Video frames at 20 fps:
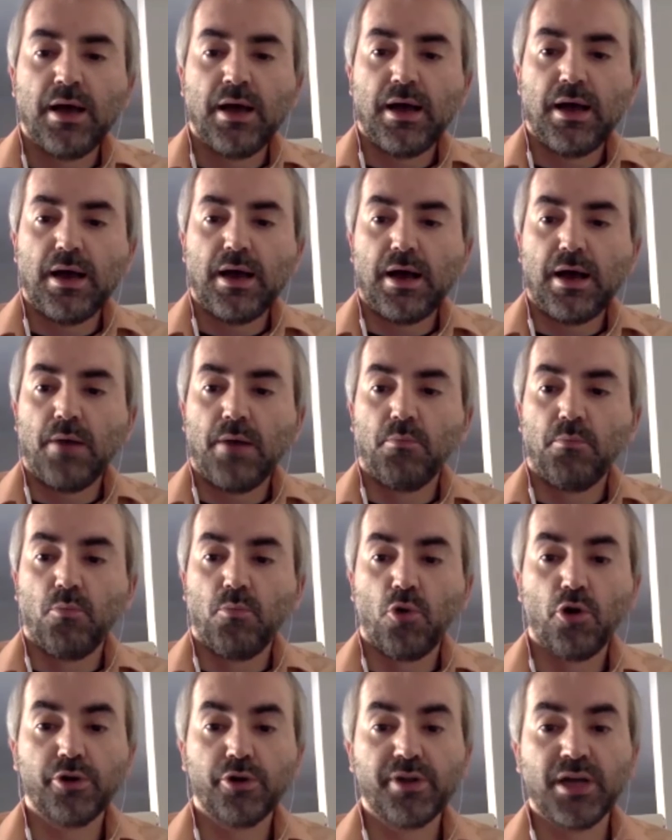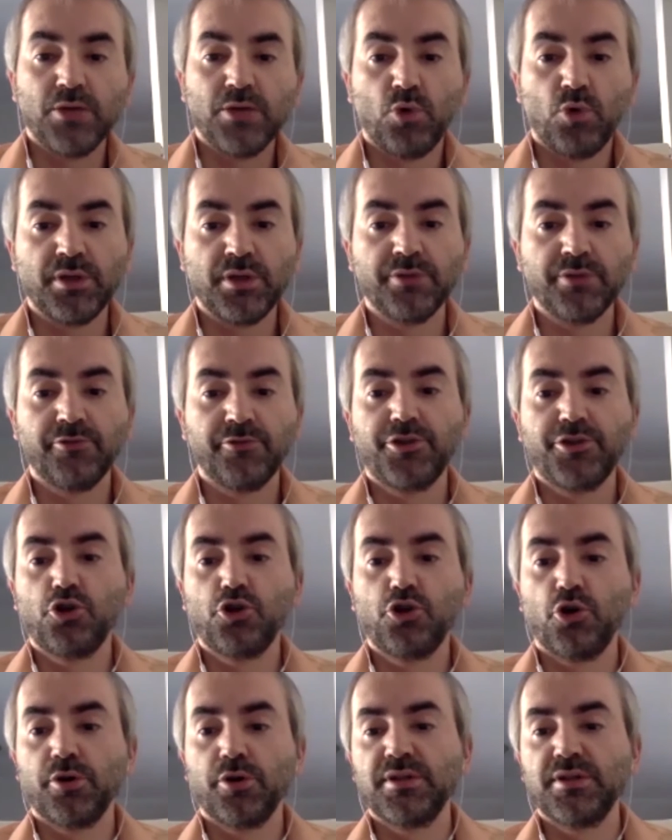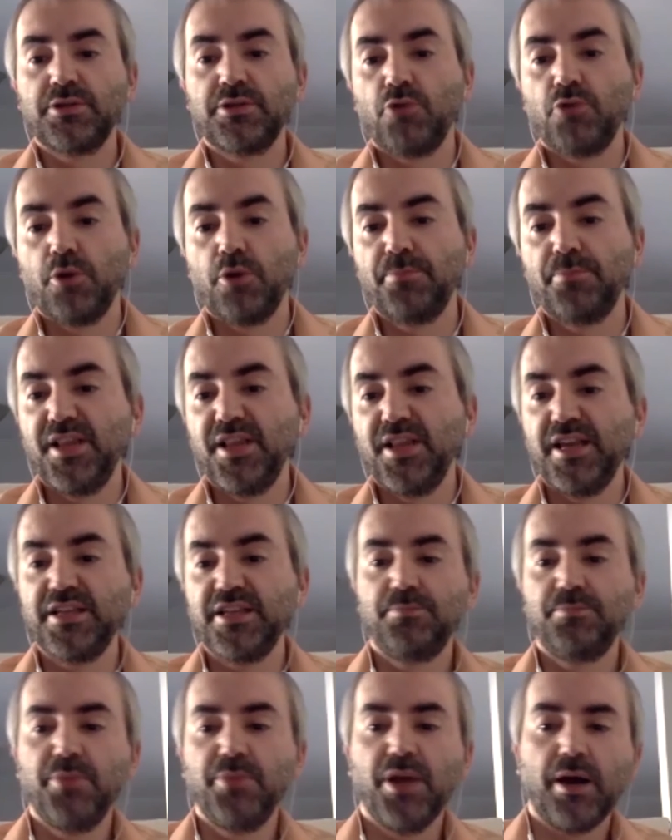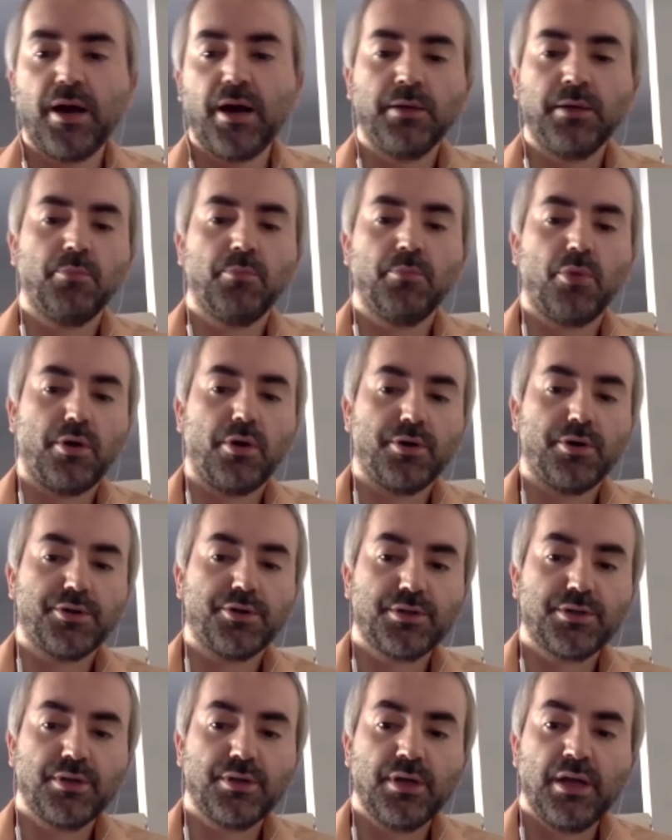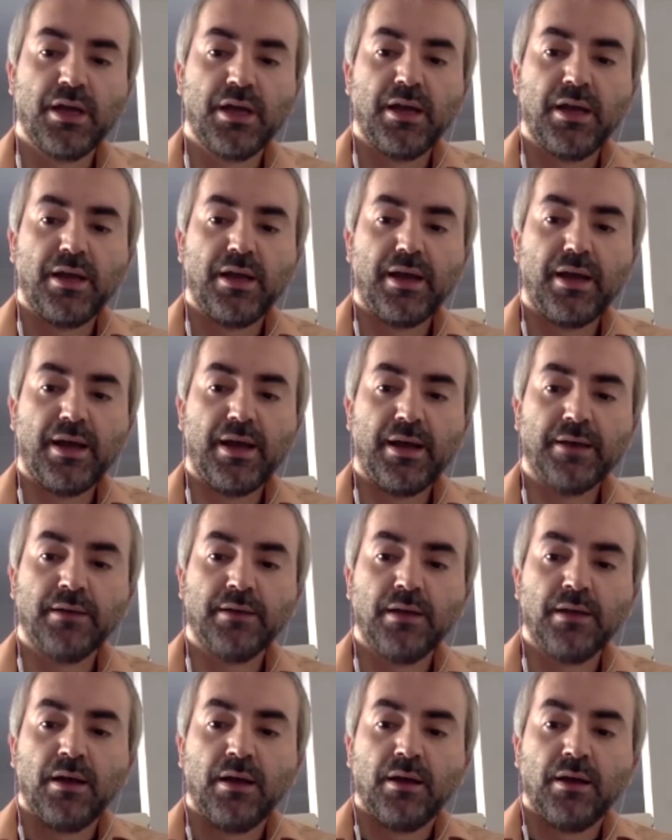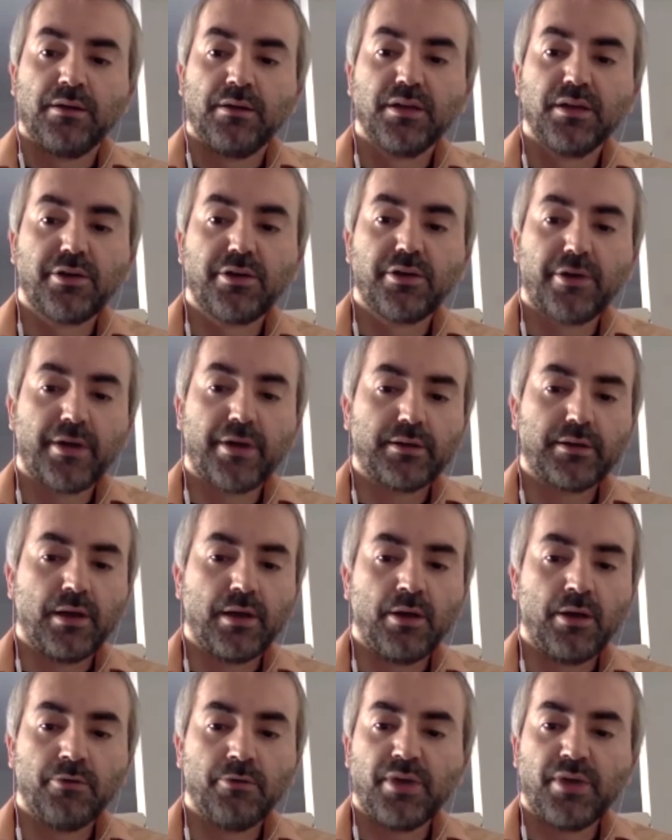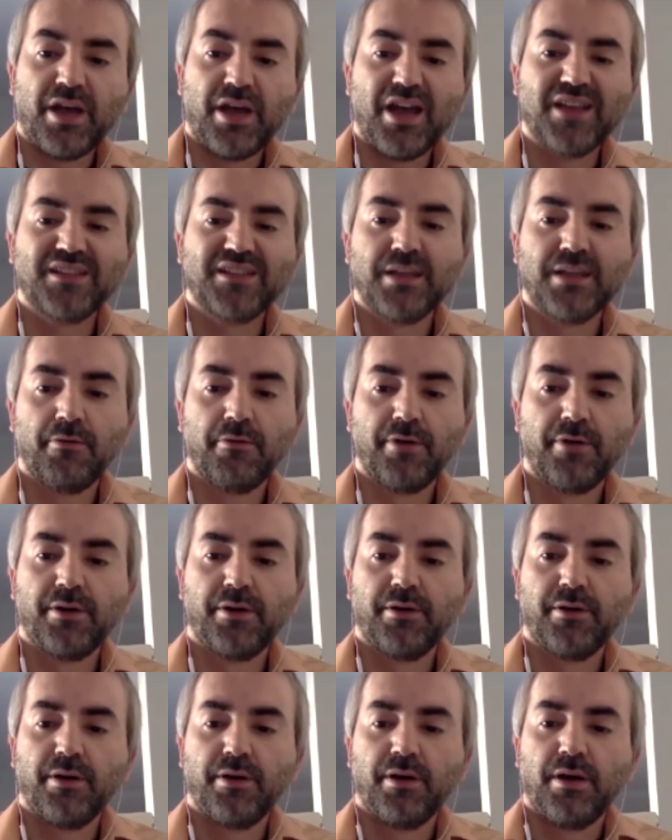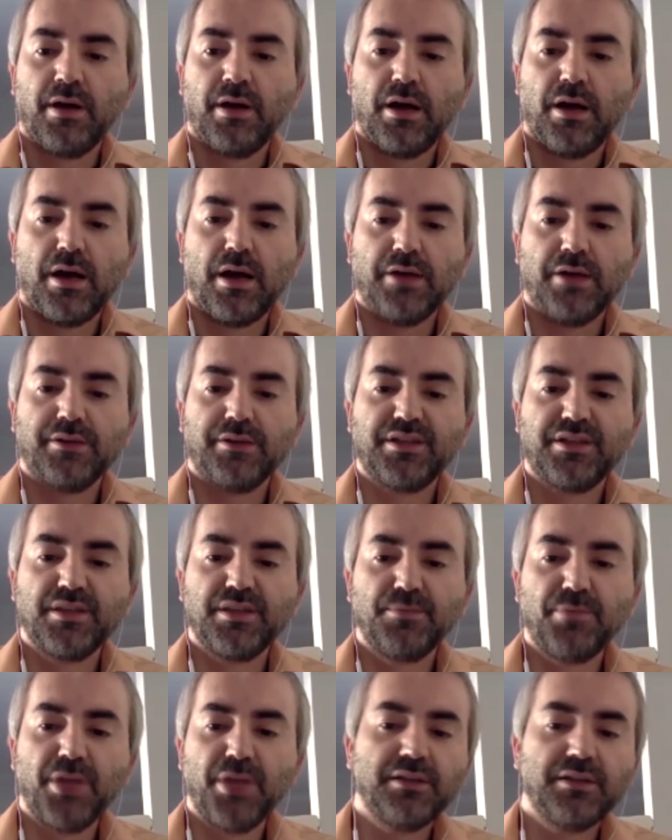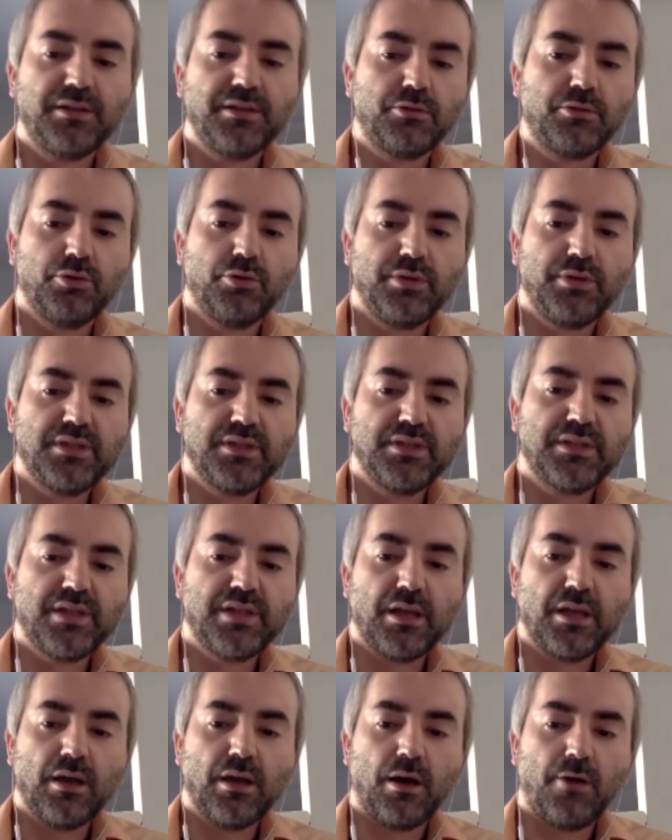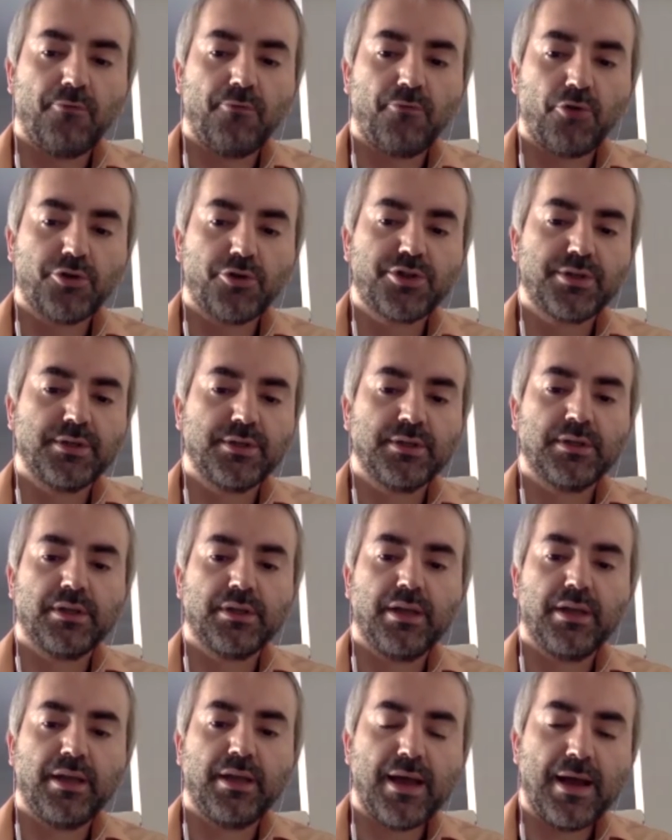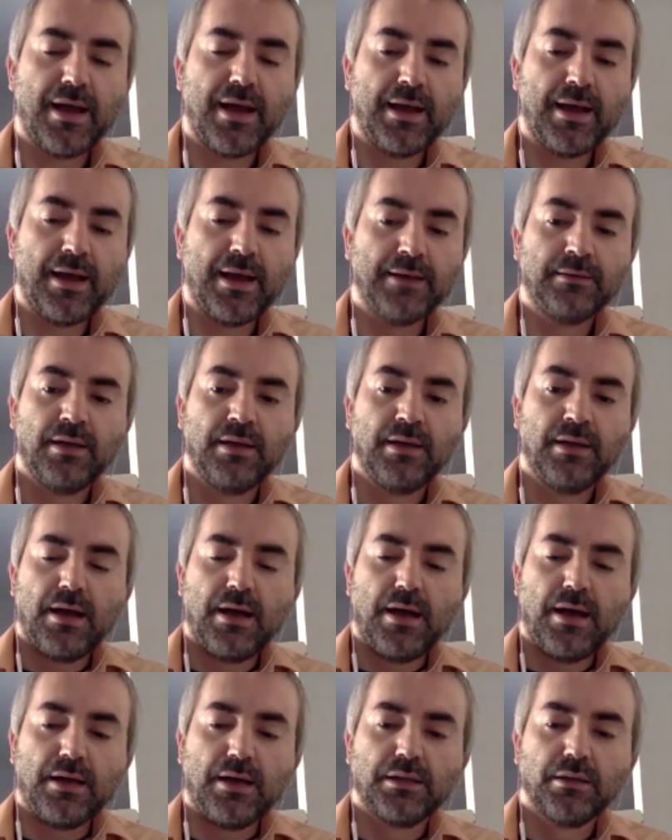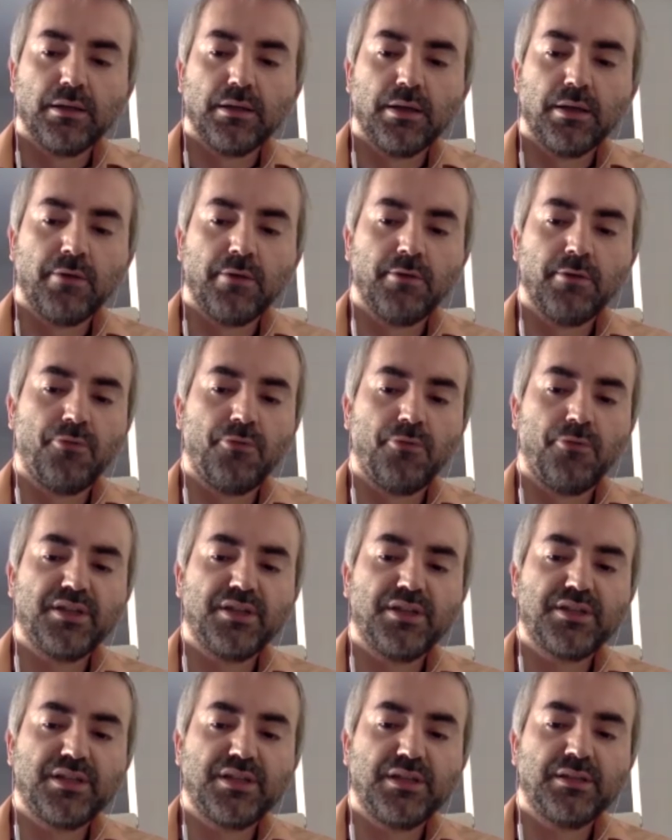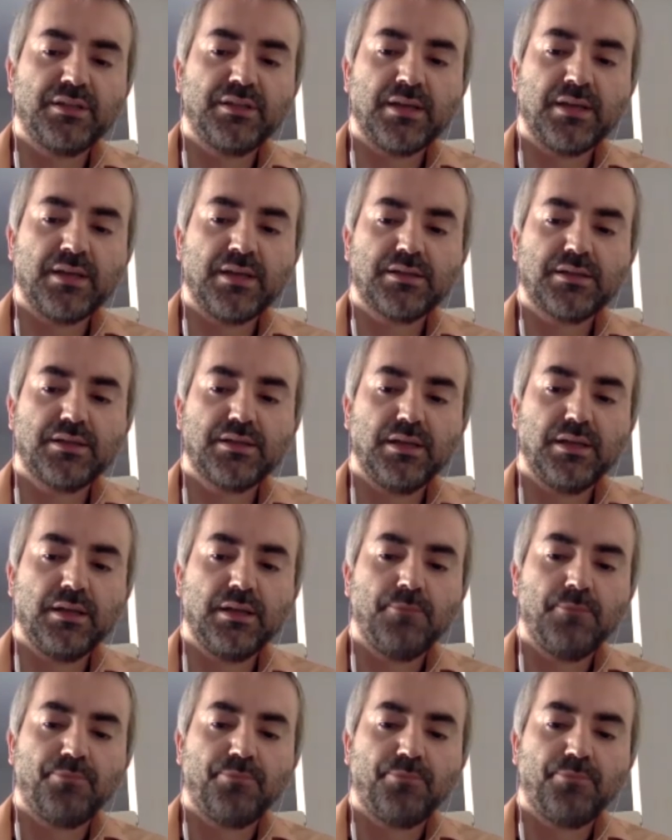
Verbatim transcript: Uh, more than 100 journalists were placed behind bars. And the crackdown has never uh, dissipated to this day, unfortunately, and uh, the level of its intensity